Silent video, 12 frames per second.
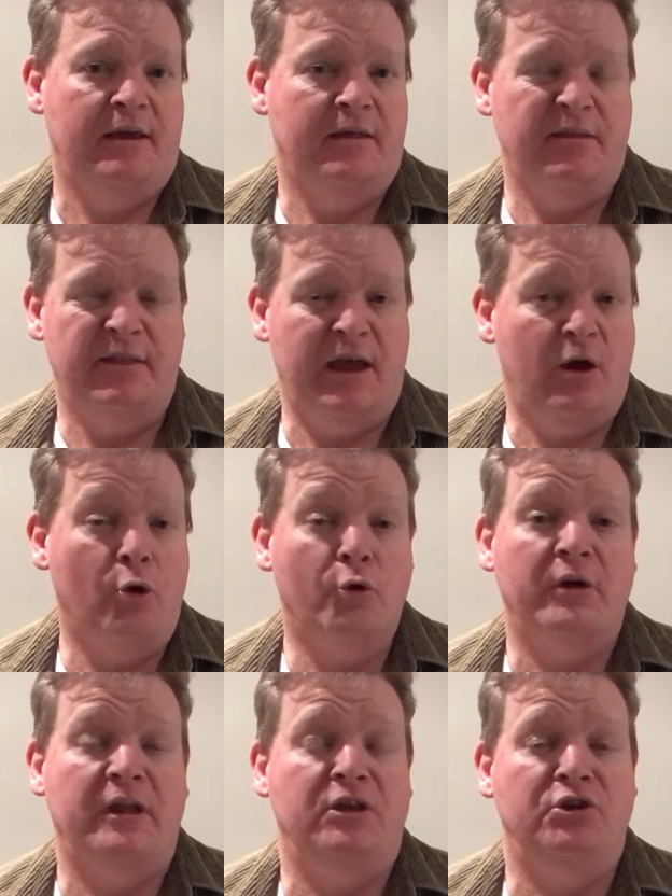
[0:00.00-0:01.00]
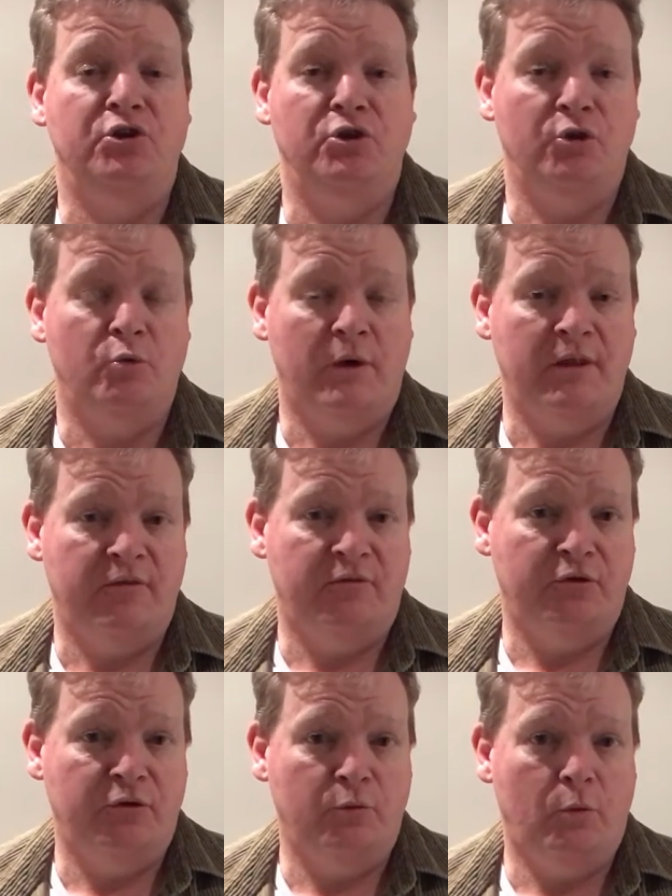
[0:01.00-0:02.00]
that already knew where the
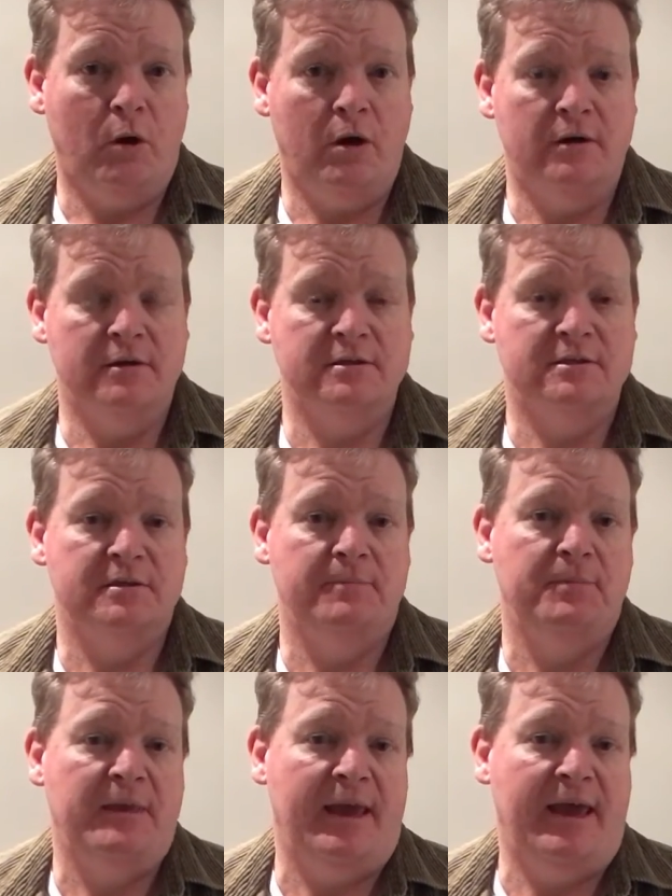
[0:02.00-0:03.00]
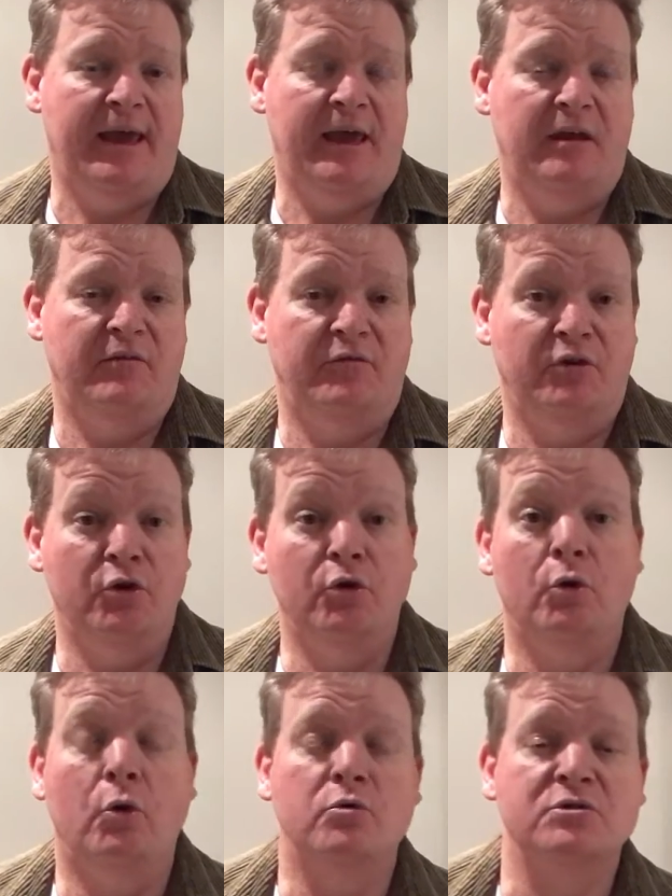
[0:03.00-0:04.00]
food was and for who
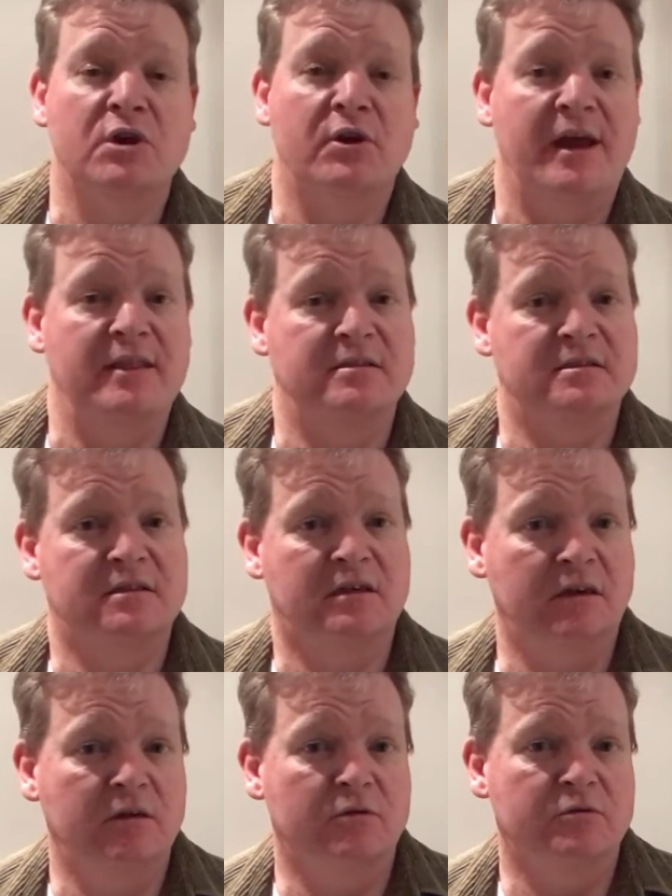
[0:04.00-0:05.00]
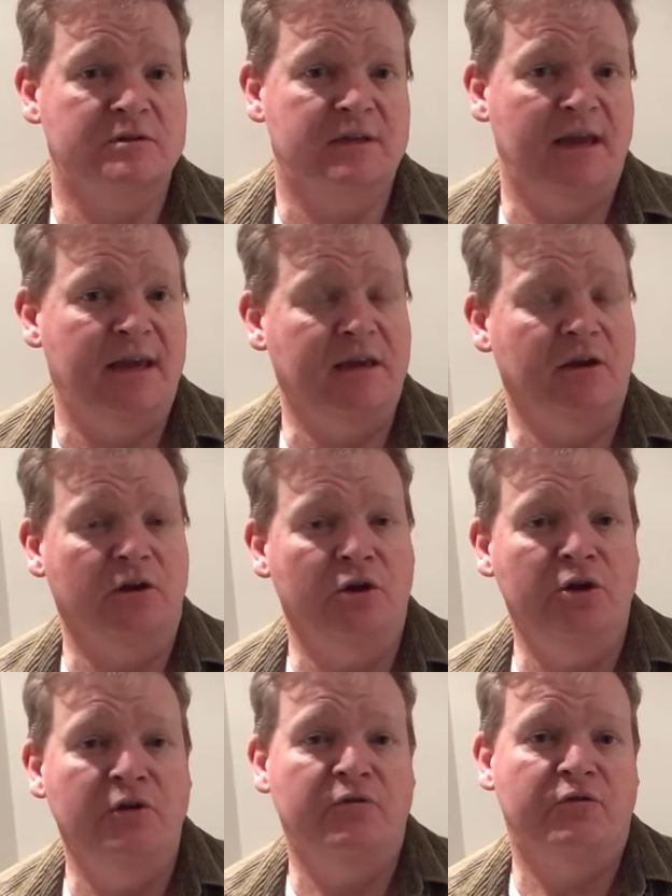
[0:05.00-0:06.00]
also had the skills that he could
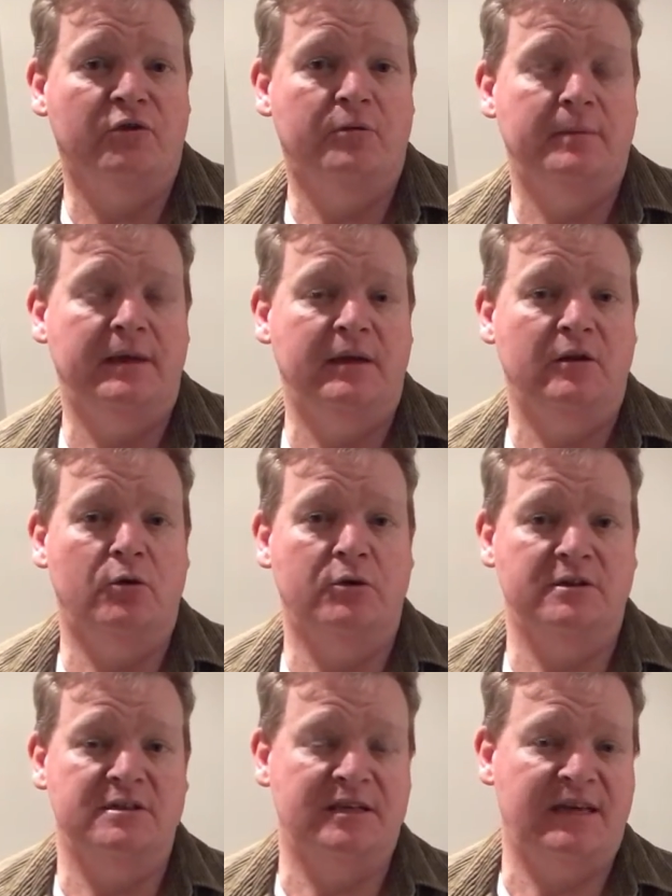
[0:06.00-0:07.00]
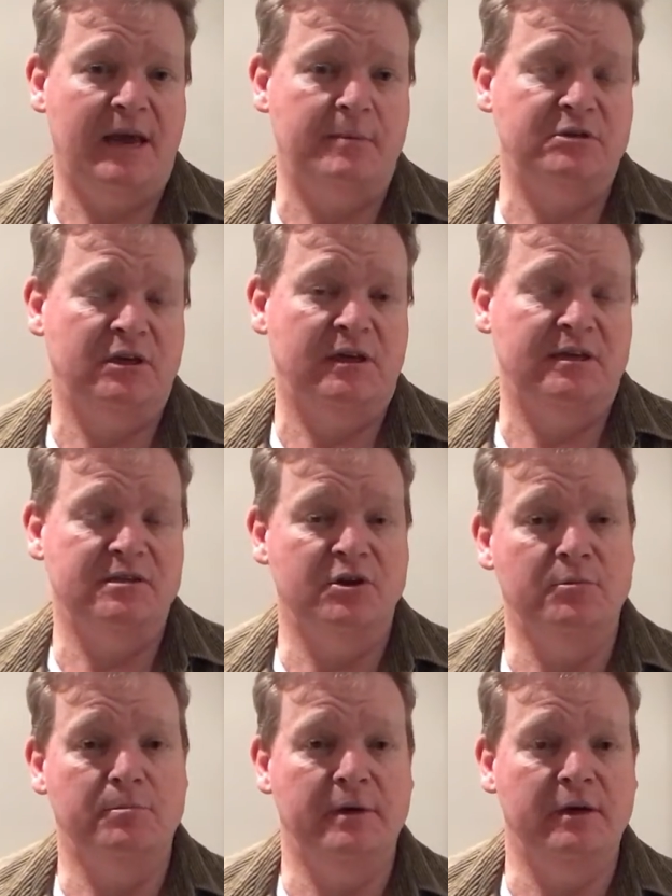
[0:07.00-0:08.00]
learn from in order to capture his
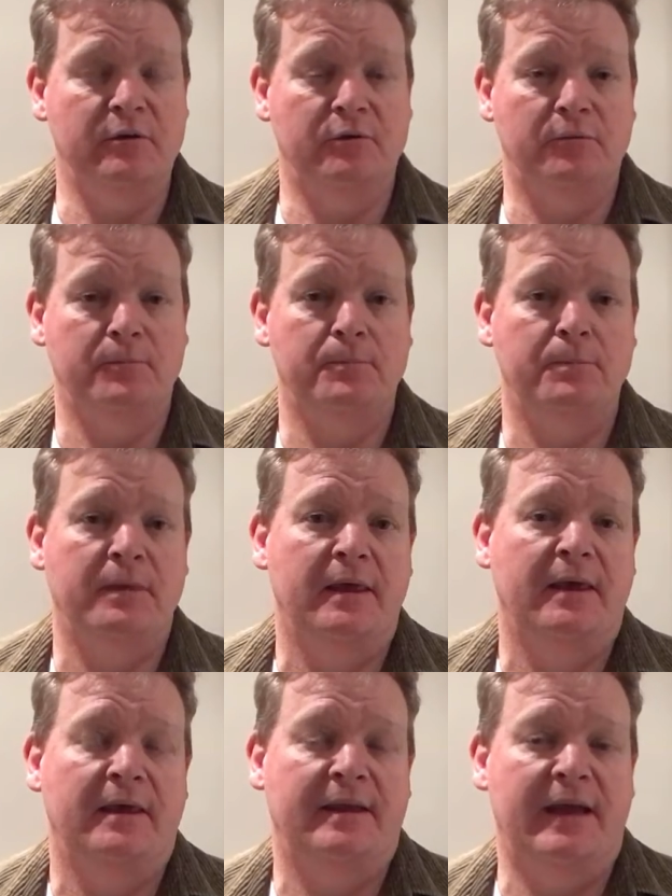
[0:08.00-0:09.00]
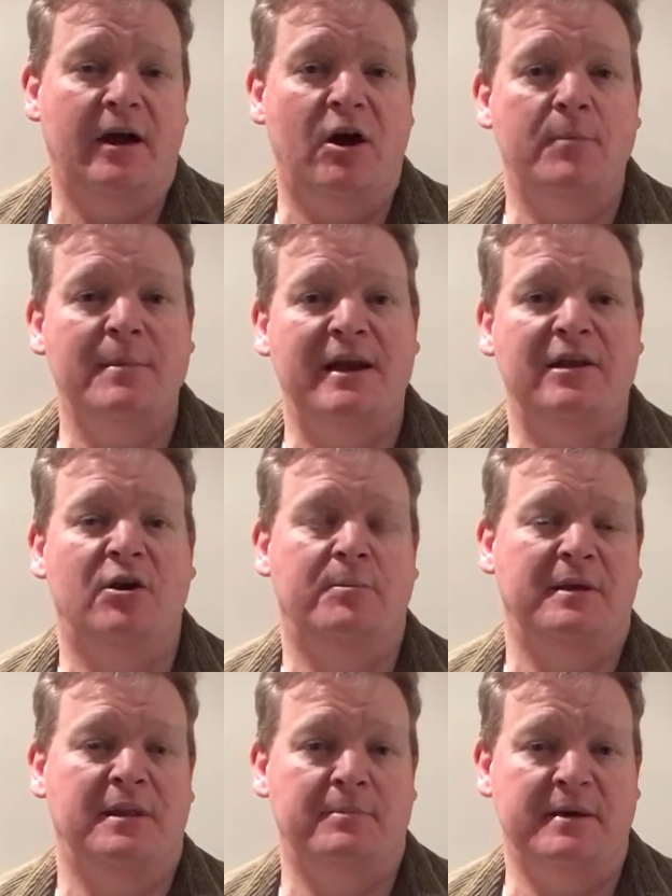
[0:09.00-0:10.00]
own meal. Now, I may not
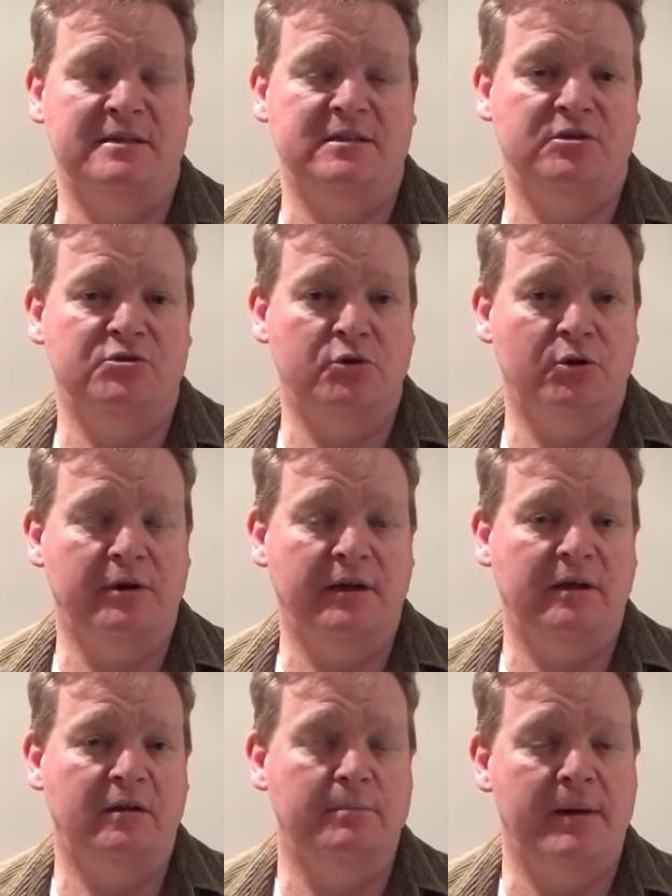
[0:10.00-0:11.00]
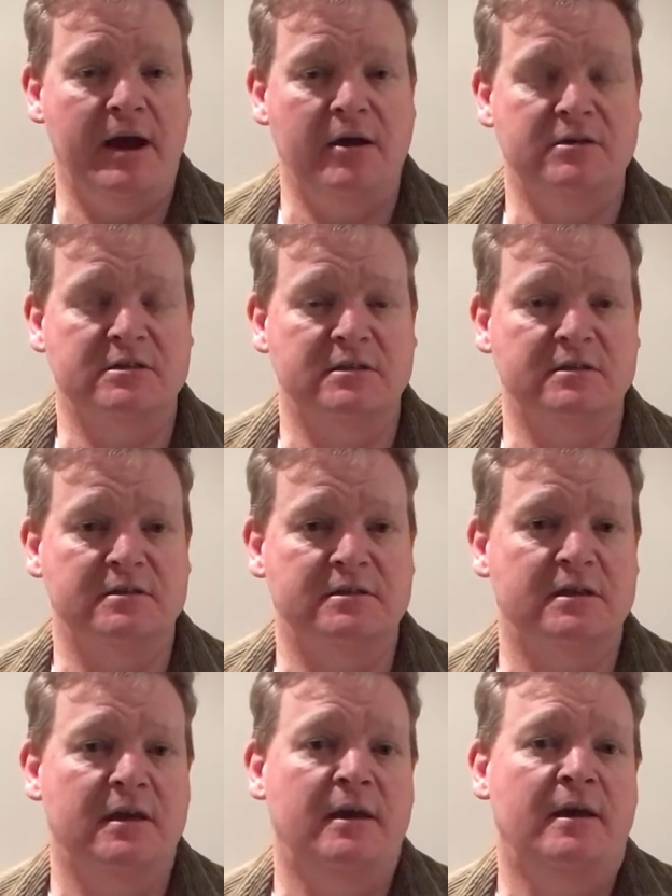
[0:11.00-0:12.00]
be the best at drawing comparisons,